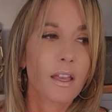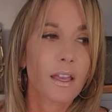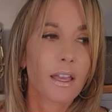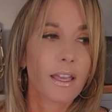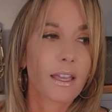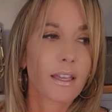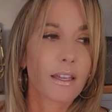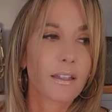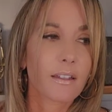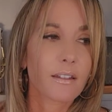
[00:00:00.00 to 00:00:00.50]

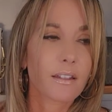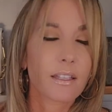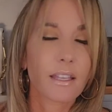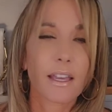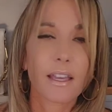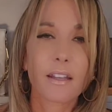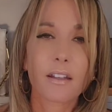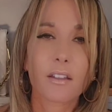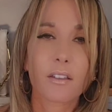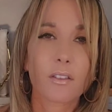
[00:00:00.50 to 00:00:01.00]
And
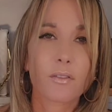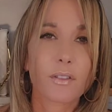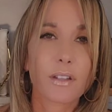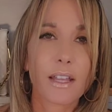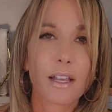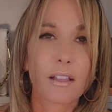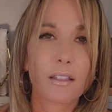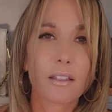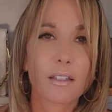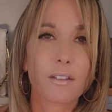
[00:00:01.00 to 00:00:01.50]
again, the
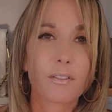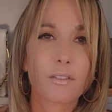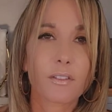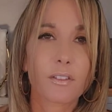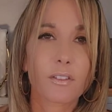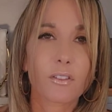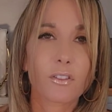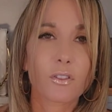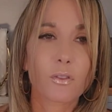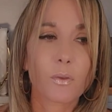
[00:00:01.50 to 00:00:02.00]
reality of the
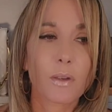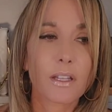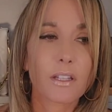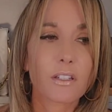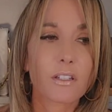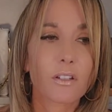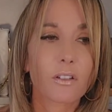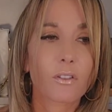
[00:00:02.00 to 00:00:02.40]
situation